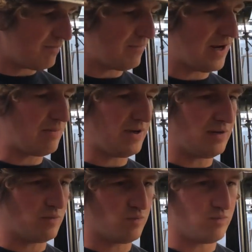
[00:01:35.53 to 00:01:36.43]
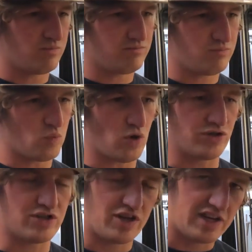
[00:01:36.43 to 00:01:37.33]
maybe one
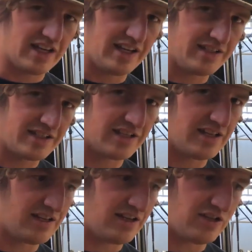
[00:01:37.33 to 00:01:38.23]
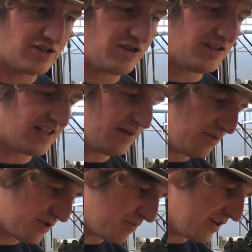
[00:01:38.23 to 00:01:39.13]
circuit likes a certain type
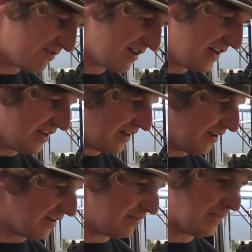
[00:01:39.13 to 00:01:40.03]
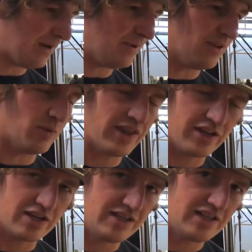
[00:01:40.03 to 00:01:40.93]
of spring rate, and maybe the weather
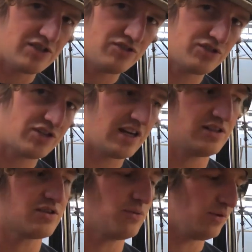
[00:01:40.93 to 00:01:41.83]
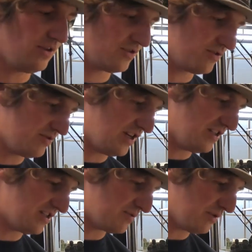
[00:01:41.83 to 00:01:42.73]
conditions change, so we'll also
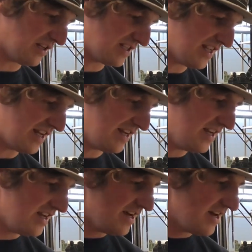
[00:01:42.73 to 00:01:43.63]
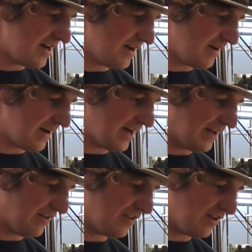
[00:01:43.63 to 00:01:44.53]
change the springs then.
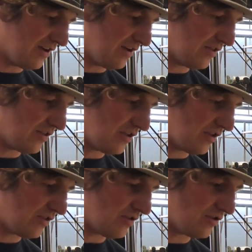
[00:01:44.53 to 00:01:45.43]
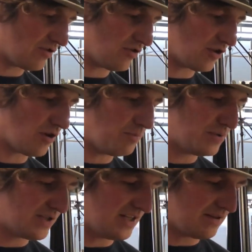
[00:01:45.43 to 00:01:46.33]
And the
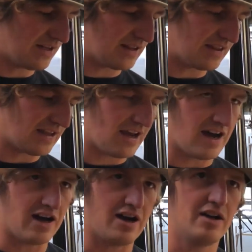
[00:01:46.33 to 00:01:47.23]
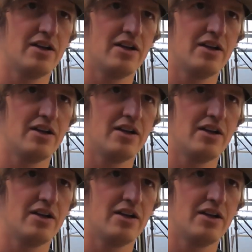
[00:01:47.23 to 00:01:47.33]
composite, they are,